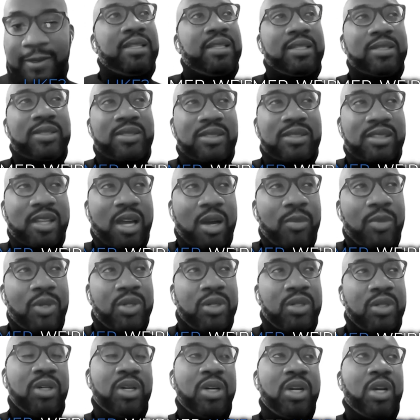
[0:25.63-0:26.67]
This
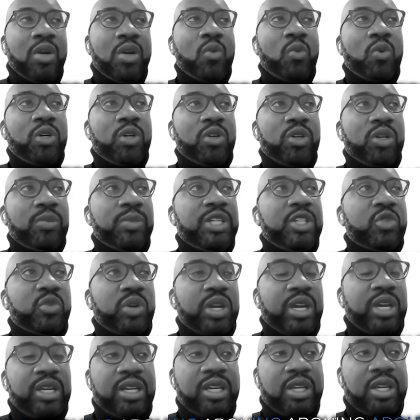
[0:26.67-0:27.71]
summer, we're going to be
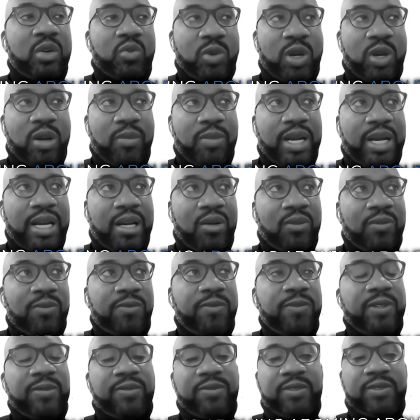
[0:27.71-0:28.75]
training about
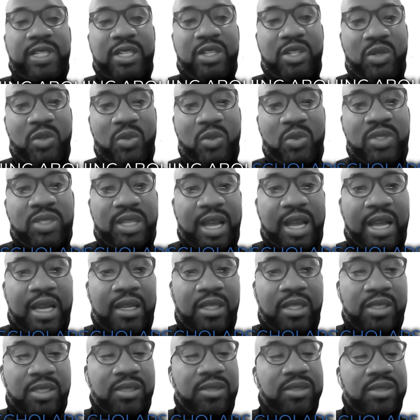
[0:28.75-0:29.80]
50 new
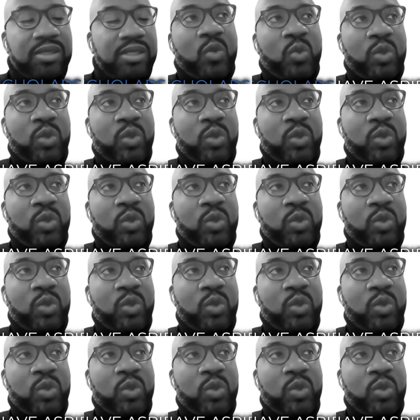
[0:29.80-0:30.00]
scholars.